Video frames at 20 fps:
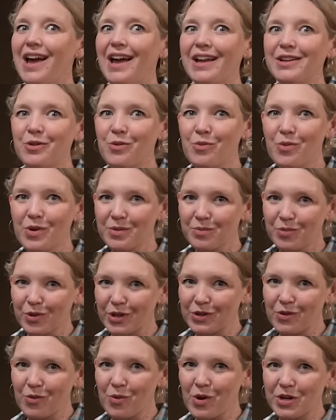I don't want to
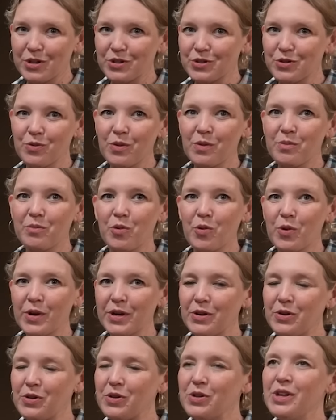bring the water to a
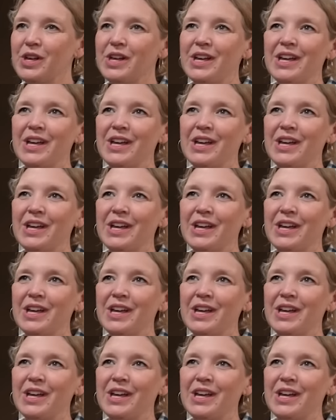boil.